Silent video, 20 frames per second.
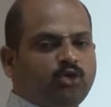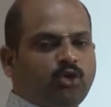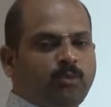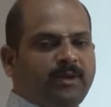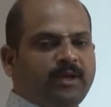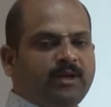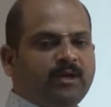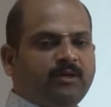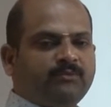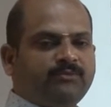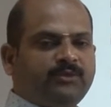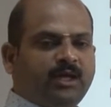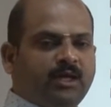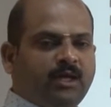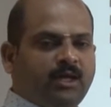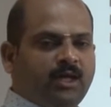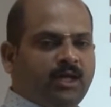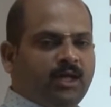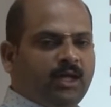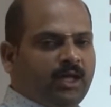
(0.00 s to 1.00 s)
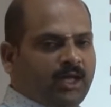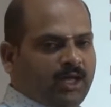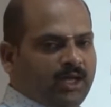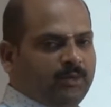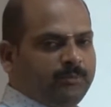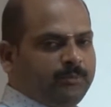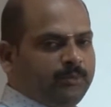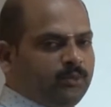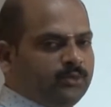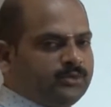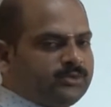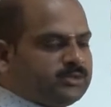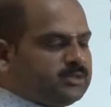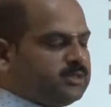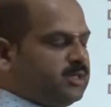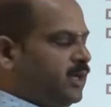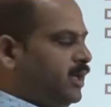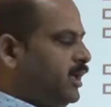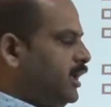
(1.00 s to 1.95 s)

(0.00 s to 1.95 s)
domain of the inputs